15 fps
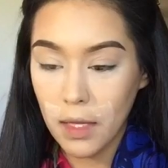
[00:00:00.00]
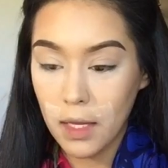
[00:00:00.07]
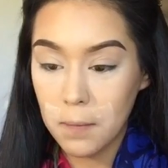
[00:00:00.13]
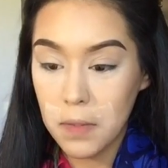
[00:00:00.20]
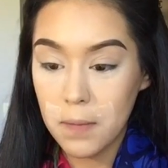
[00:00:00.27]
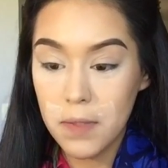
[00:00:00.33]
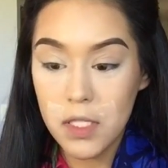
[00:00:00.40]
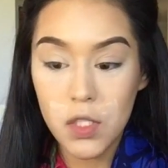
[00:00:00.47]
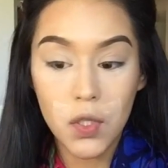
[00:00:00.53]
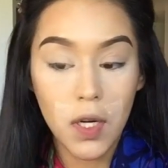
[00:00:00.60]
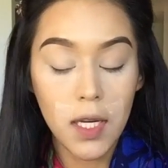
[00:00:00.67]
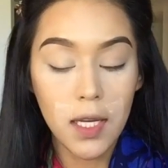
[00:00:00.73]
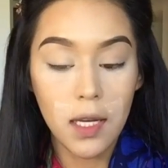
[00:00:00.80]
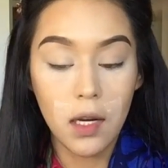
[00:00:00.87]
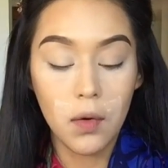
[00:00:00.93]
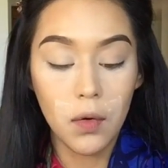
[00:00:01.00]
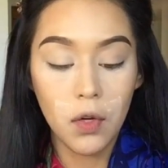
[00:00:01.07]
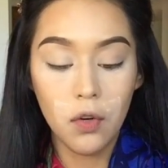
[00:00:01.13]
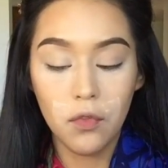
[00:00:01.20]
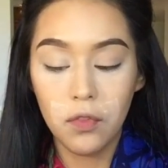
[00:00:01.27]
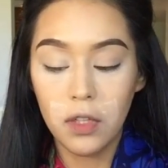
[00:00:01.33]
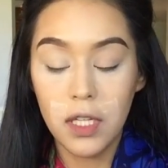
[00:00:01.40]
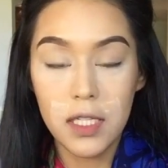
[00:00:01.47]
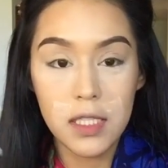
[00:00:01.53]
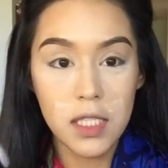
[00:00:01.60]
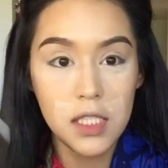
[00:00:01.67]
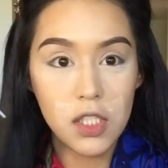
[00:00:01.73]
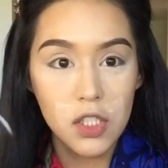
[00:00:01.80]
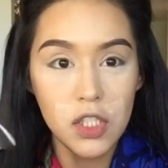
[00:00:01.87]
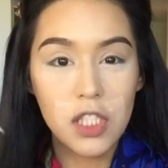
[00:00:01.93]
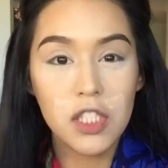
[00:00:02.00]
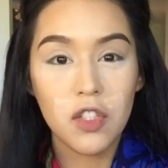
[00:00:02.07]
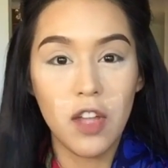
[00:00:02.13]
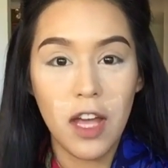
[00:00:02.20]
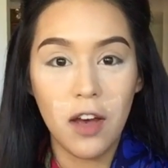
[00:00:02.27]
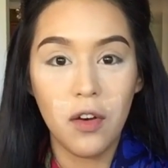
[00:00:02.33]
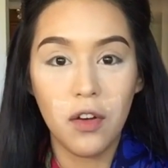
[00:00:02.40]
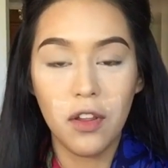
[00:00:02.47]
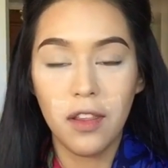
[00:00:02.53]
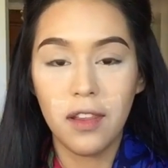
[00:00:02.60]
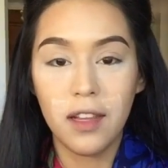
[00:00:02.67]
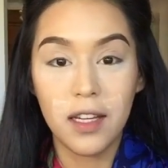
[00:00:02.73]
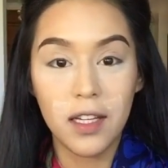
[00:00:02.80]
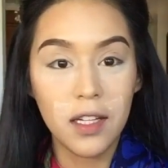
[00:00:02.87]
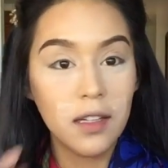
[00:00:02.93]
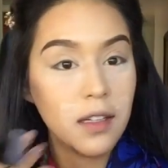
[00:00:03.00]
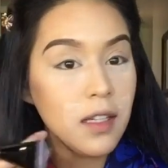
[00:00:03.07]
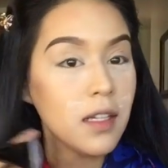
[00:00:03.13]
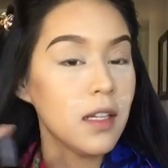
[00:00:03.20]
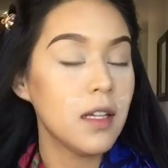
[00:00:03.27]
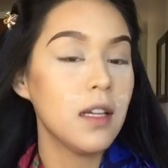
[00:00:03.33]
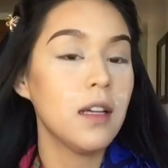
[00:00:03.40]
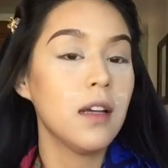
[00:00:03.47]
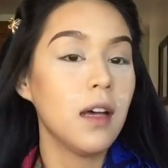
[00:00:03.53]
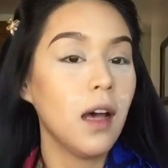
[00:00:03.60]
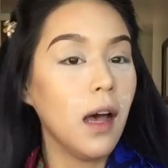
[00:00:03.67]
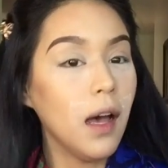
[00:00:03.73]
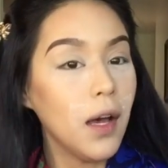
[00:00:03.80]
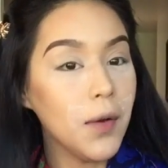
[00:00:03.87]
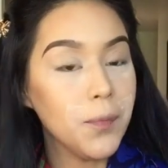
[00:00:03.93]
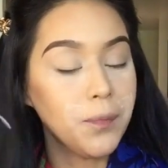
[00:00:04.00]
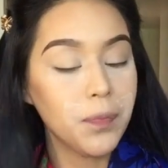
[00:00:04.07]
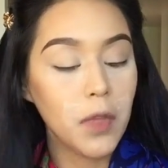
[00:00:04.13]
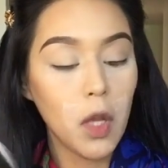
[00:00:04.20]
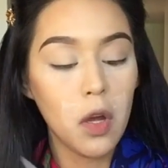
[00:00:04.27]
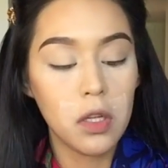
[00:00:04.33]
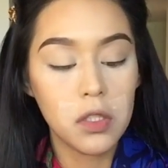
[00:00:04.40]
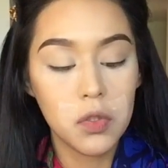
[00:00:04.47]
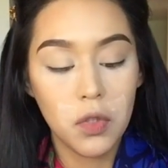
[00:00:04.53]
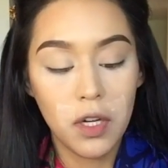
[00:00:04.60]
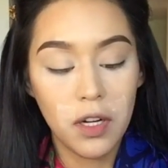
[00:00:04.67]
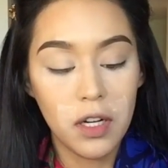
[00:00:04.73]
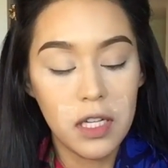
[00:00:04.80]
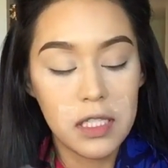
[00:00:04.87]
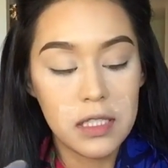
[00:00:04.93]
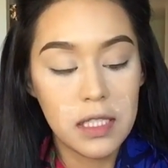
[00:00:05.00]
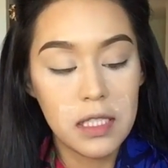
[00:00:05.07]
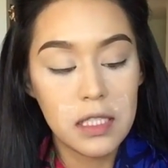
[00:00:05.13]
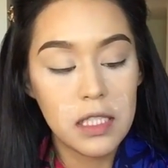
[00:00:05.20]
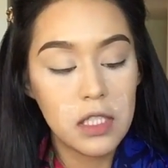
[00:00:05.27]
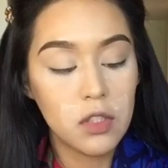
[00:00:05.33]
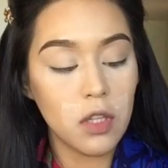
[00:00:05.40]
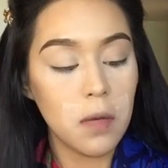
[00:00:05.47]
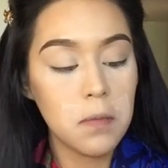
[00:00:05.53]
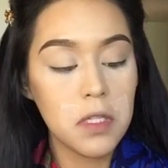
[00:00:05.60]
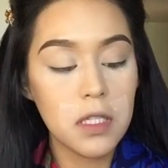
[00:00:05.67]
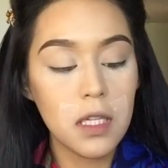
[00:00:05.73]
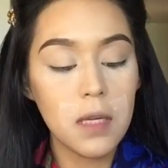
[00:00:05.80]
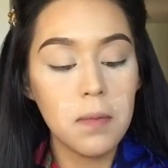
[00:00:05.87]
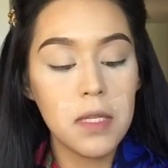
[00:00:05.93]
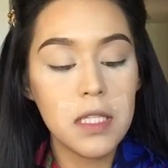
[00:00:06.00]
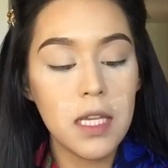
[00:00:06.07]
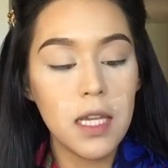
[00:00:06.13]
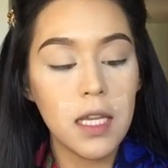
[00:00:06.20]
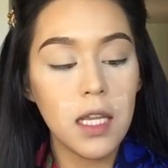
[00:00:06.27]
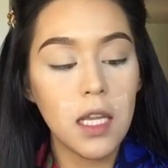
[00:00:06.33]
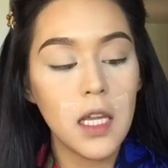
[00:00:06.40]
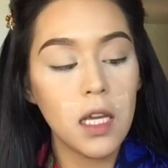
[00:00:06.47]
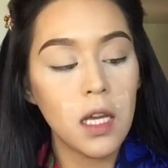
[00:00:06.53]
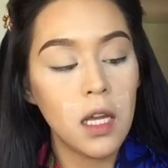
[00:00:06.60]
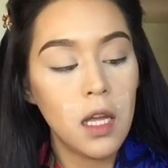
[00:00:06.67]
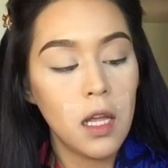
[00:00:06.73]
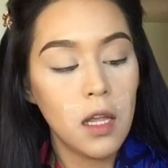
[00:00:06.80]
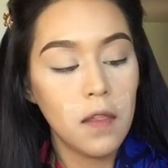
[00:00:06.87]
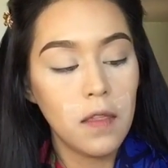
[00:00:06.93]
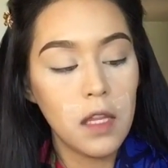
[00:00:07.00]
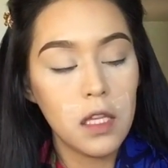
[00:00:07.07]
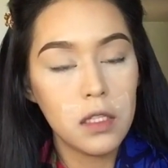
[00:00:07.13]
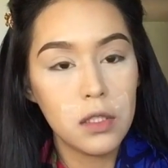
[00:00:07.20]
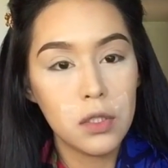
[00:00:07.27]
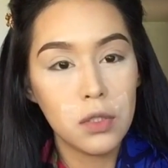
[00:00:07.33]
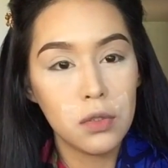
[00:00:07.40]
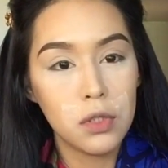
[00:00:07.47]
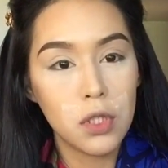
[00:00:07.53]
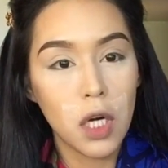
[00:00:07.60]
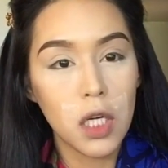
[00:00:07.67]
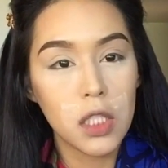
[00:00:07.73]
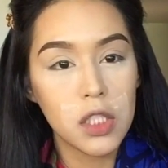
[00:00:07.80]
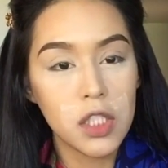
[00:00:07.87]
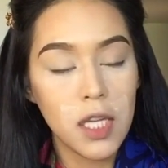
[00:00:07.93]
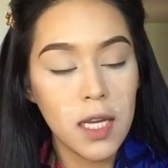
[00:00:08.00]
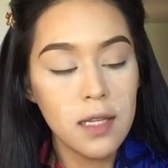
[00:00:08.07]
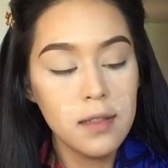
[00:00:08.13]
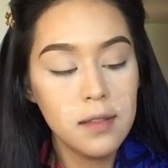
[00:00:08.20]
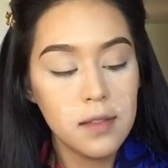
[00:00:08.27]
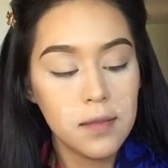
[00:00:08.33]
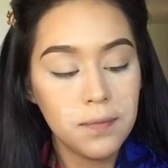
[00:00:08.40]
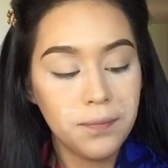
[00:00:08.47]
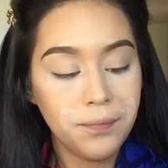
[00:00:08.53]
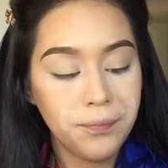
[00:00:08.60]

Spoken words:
and I'm gonna be trying it out. Hopefully it does chisel out the contour areas nicely. So I'm just going to be taking these two dark shades